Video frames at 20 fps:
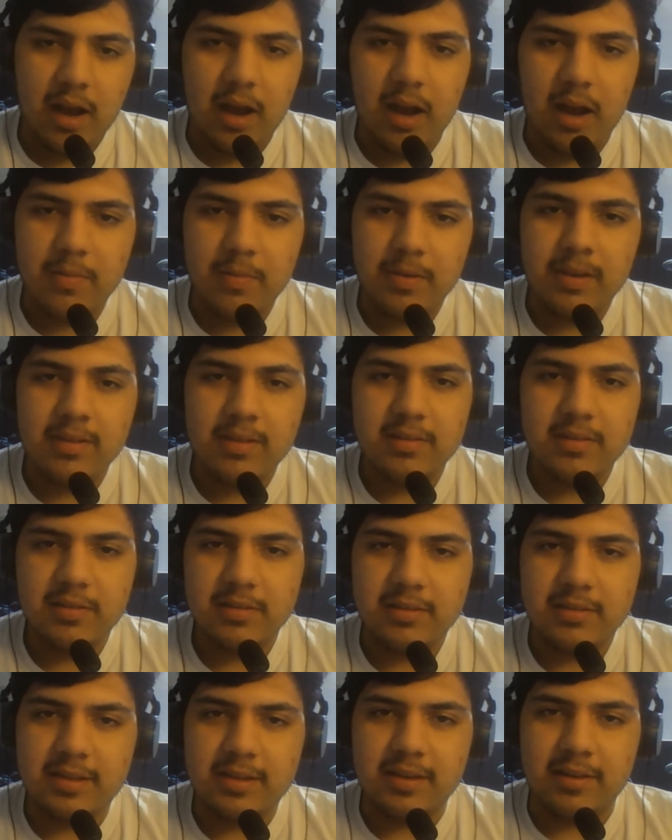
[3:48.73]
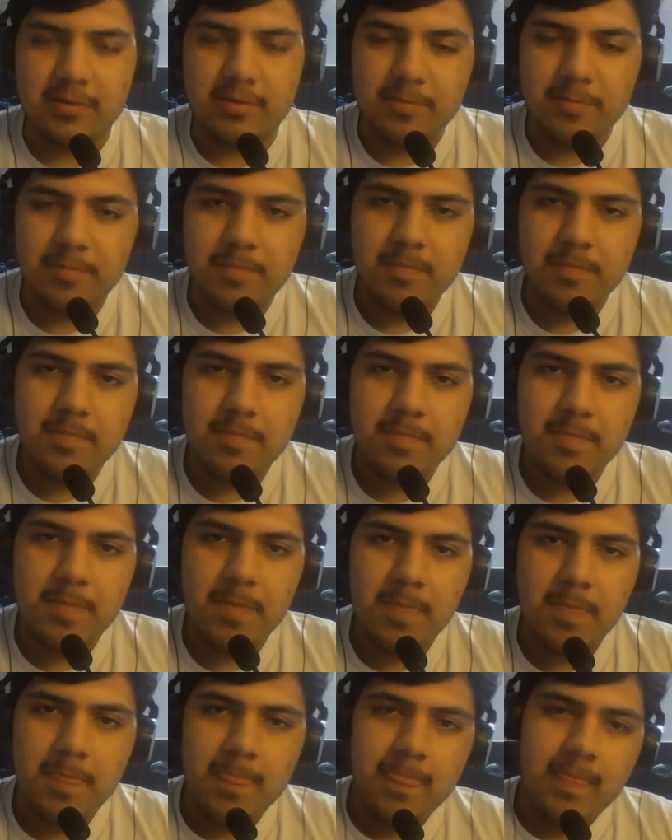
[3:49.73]
I begin to look down,
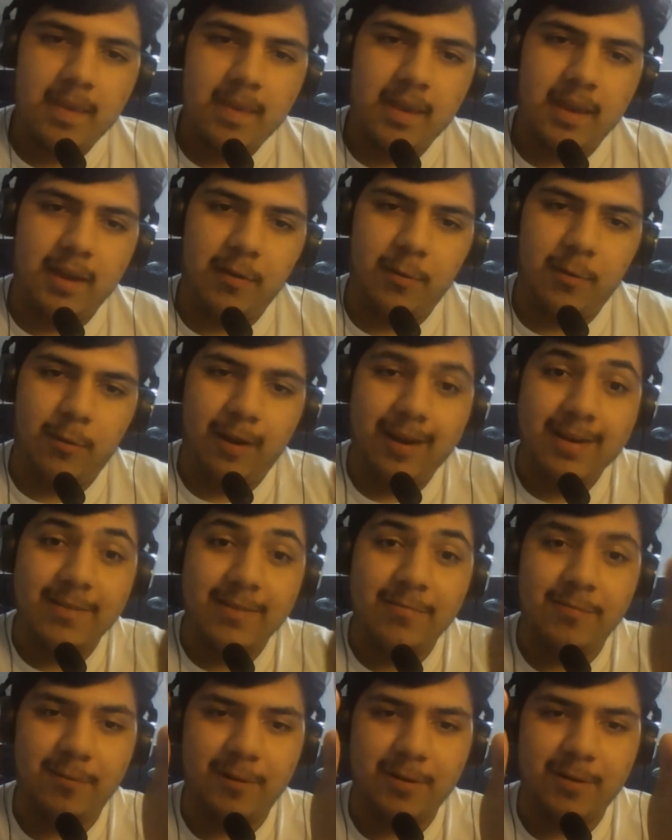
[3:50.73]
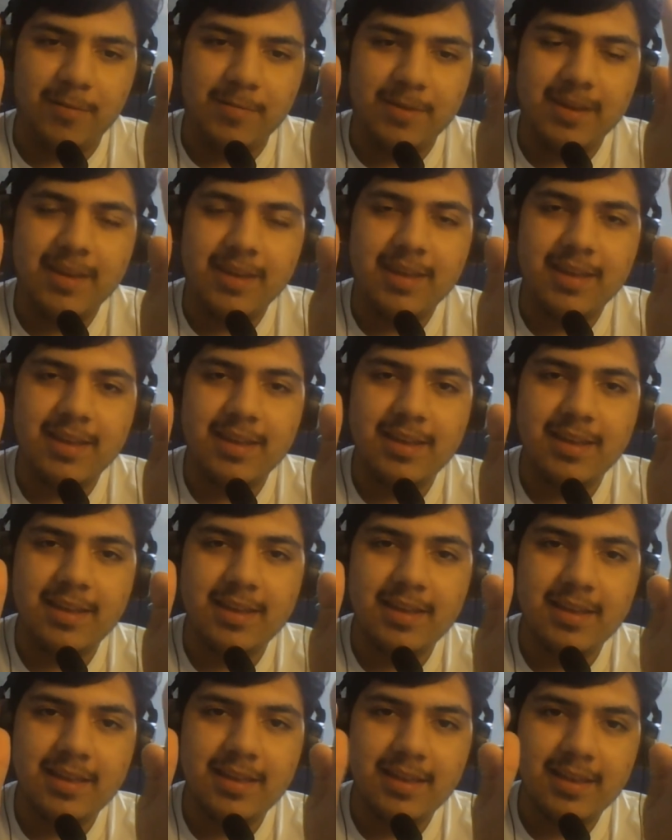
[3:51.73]
and right in front of me
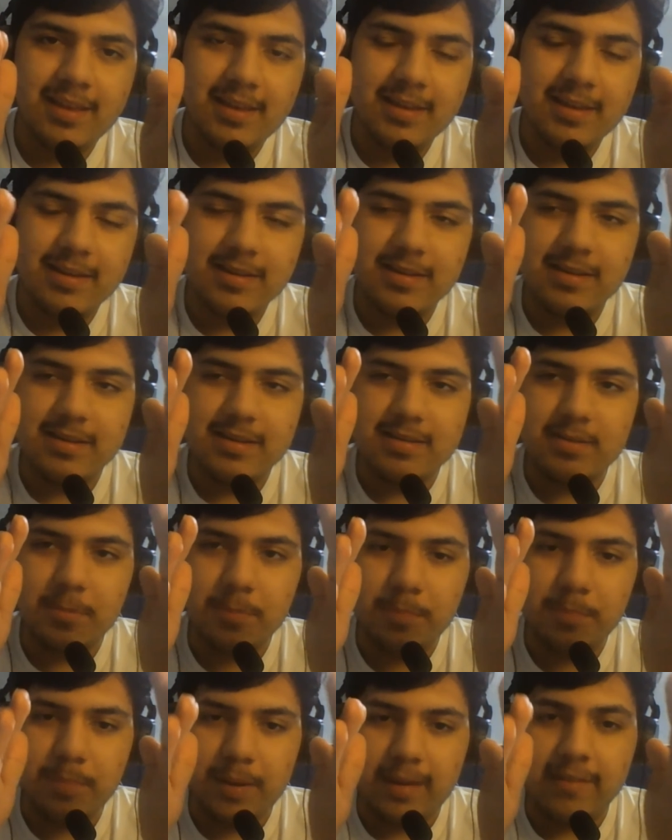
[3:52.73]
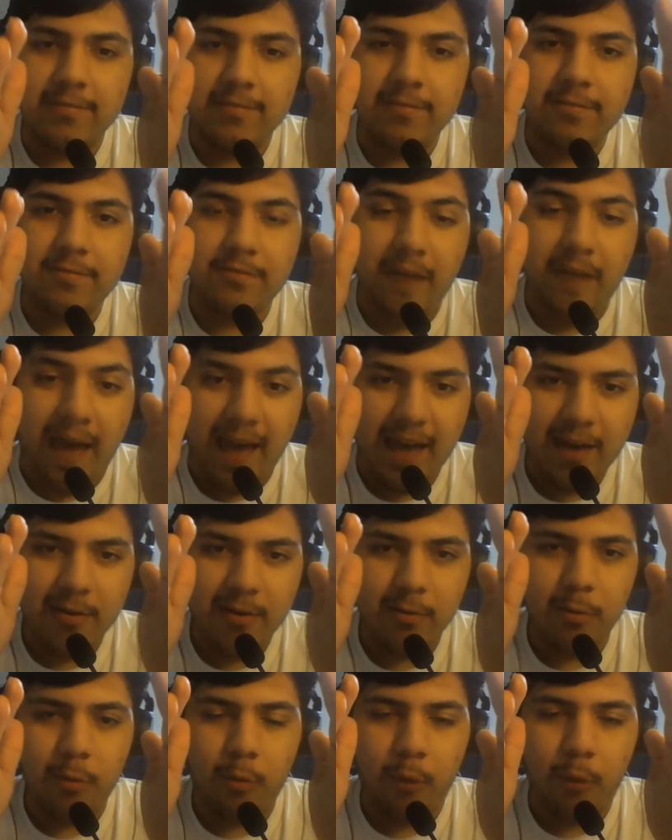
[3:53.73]
is a big fat
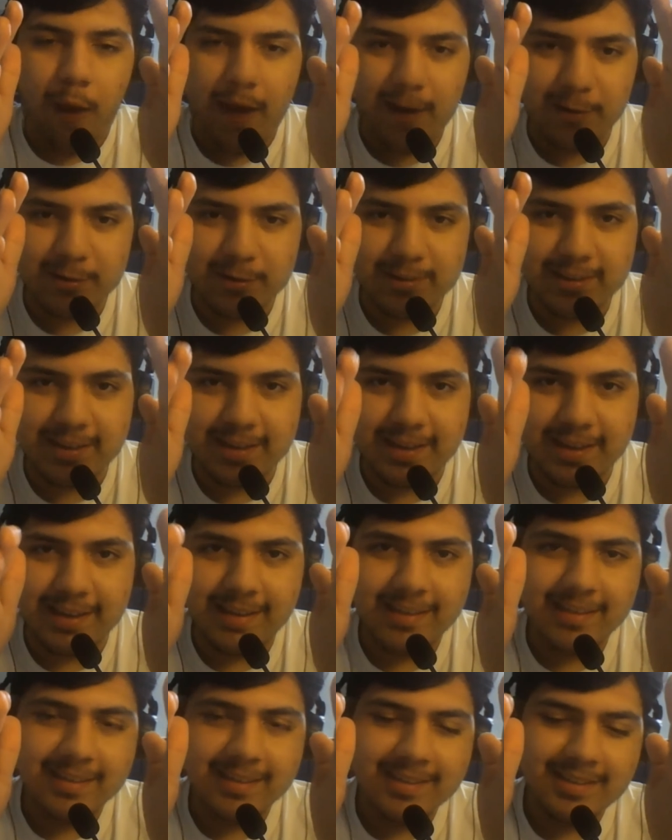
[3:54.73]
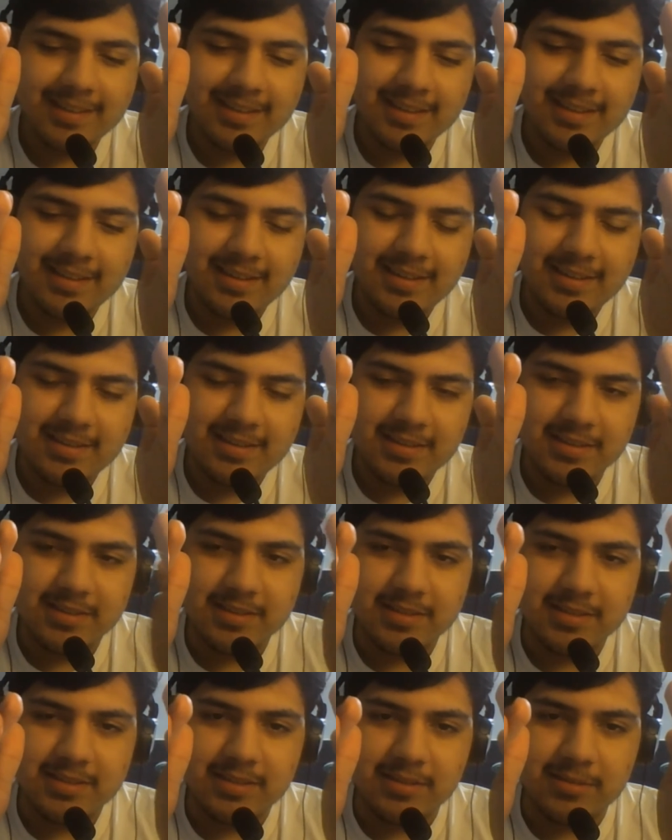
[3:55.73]
rattlesnake.
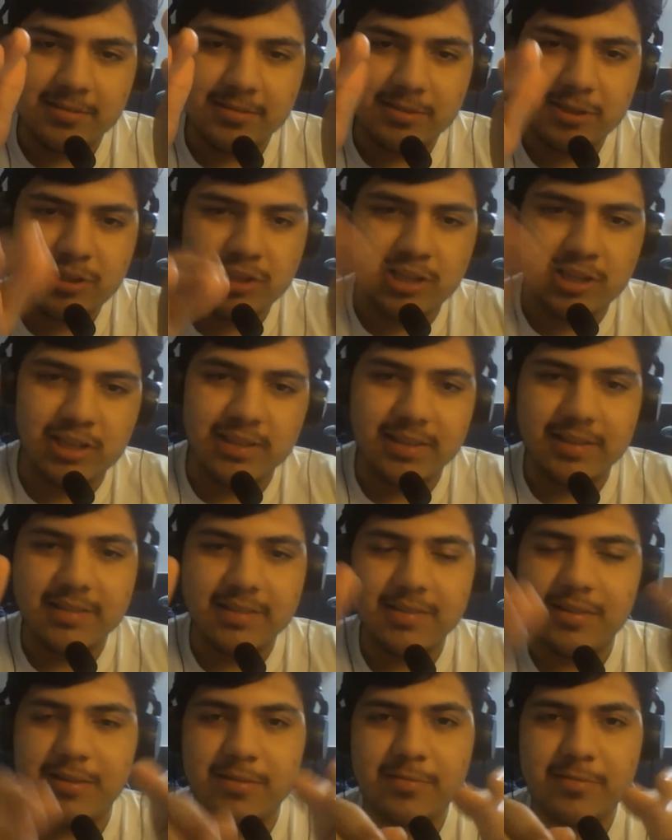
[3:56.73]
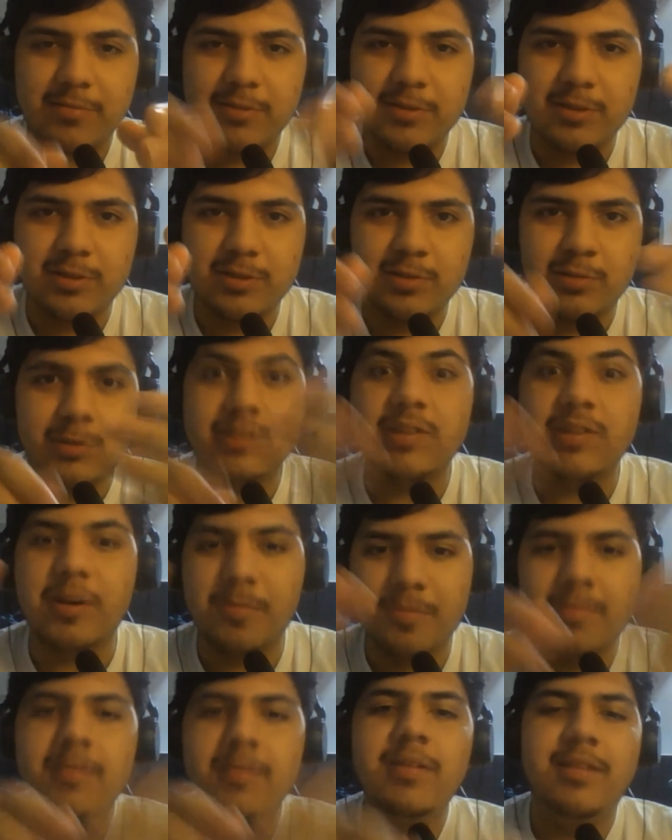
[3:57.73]
Just, you know, just chilling, you know, just what's
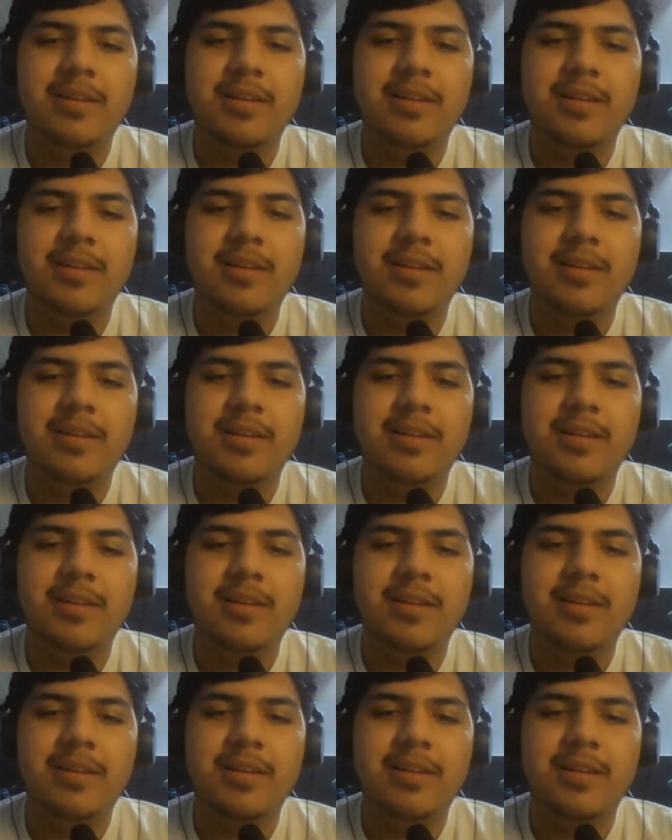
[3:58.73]
up?